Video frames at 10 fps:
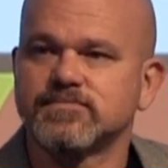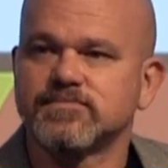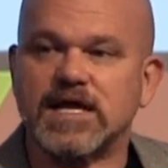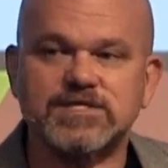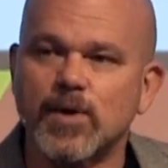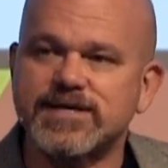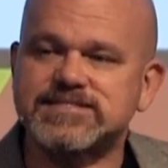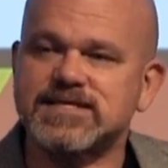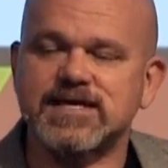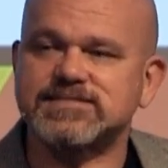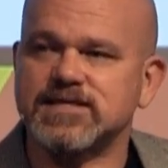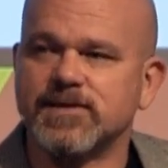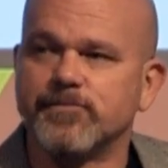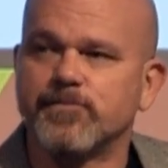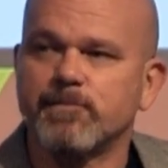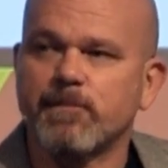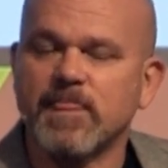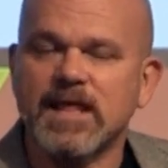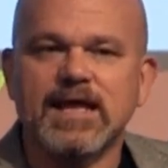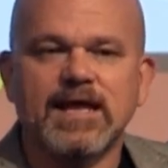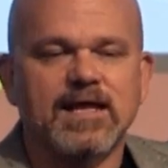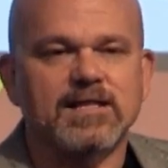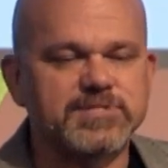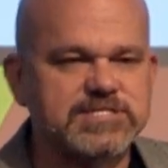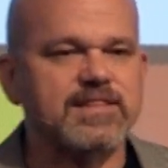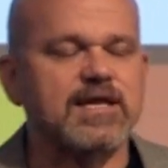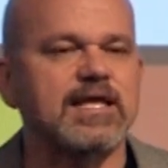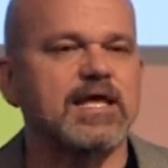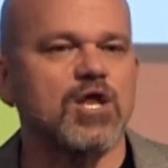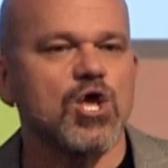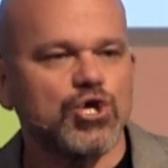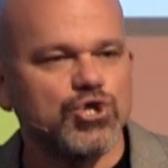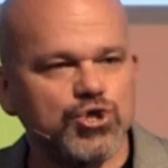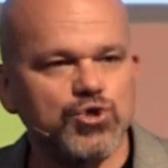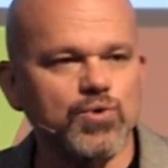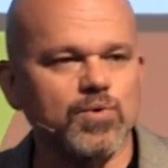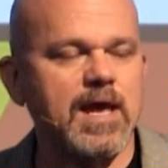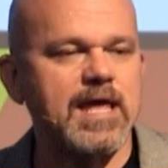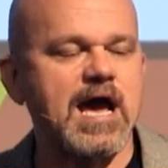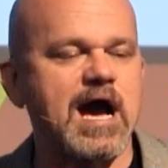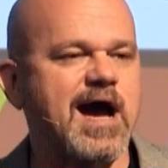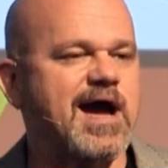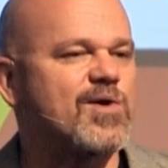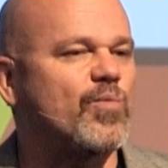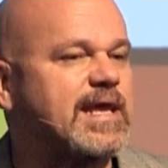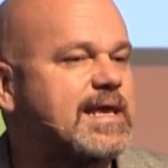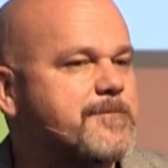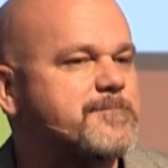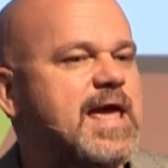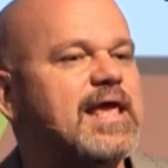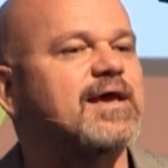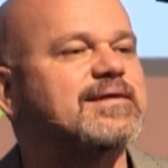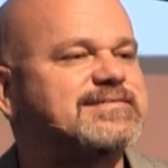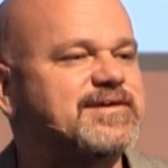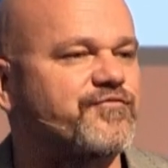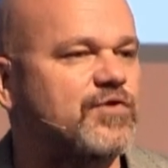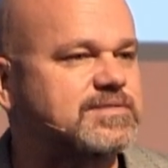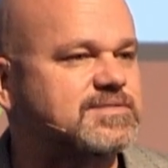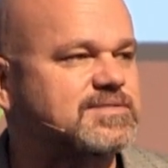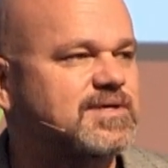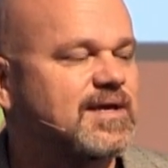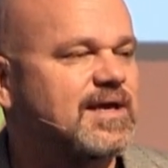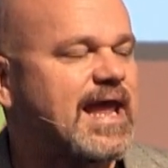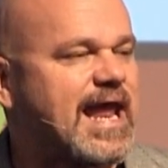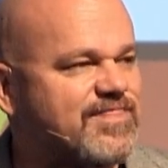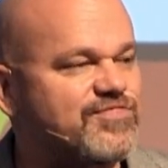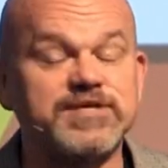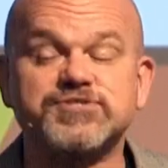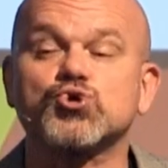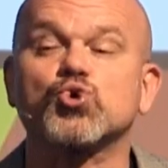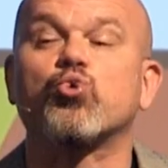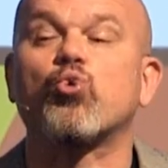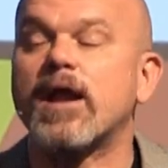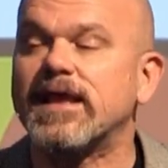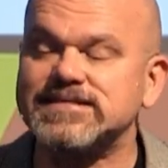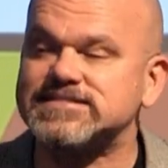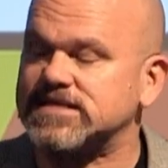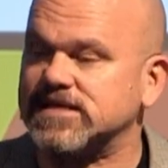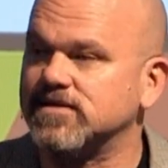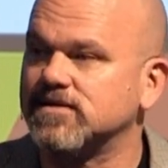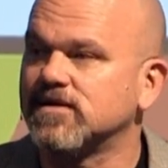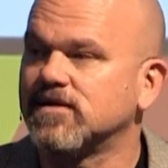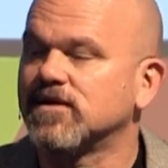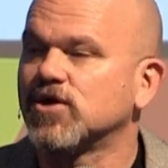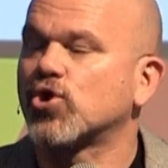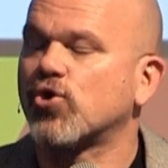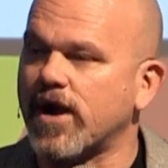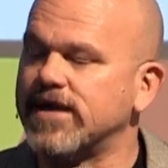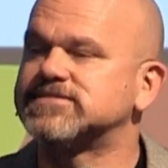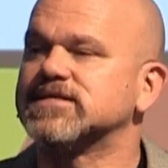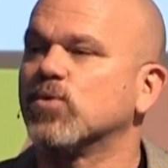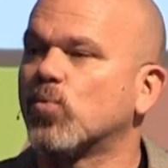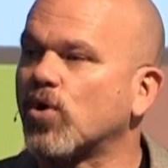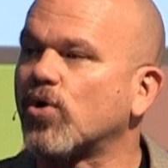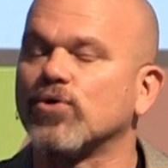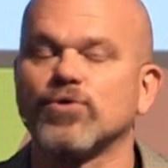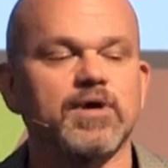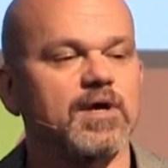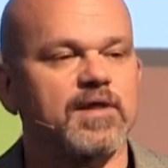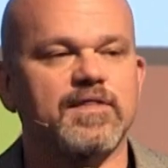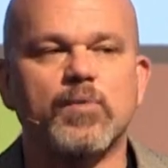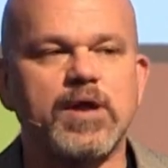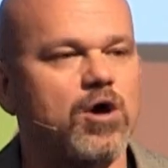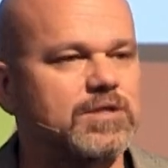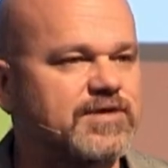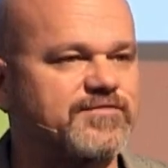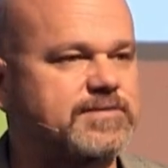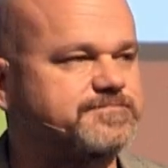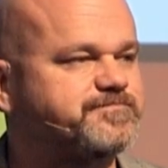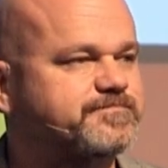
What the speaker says: That's why he said that to them. Let me say that again. You and I, we can make a difference in this crazy, crazy world that we all live in.